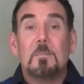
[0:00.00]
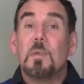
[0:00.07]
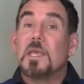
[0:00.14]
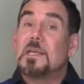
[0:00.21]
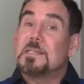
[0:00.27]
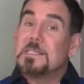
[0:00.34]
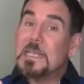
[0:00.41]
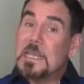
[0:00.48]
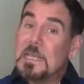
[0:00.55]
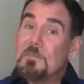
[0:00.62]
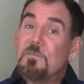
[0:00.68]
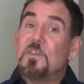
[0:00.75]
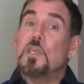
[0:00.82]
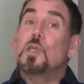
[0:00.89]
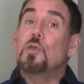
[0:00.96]
Because
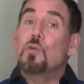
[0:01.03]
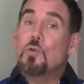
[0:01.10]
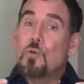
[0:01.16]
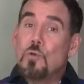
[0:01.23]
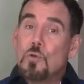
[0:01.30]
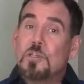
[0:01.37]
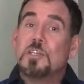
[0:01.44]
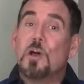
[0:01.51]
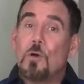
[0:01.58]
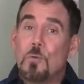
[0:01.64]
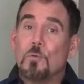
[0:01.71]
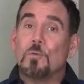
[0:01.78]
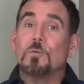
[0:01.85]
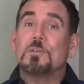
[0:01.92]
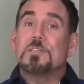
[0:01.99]
if you
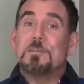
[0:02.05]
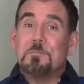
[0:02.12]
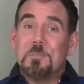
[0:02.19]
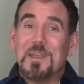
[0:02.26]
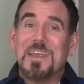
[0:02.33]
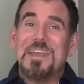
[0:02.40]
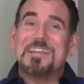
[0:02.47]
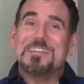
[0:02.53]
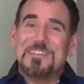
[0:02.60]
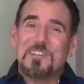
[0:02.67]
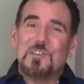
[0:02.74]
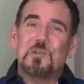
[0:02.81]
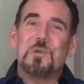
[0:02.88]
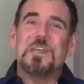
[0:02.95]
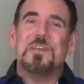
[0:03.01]
don't begin
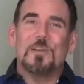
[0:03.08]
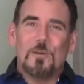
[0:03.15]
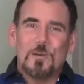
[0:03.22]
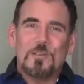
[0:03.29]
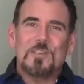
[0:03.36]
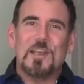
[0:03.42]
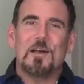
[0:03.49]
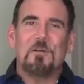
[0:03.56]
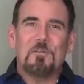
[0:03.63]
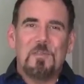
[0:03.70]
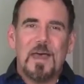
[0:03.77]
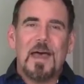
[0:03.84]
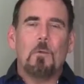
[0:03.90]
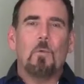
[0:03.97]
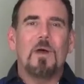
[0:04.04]
to treat yourself
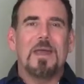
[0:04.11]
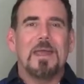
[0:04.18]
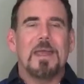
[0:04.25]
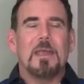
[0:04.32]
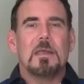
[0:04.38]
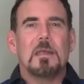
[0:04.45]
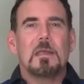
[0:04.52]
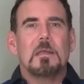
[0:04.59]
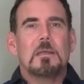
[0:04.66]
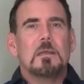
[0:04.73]
that way,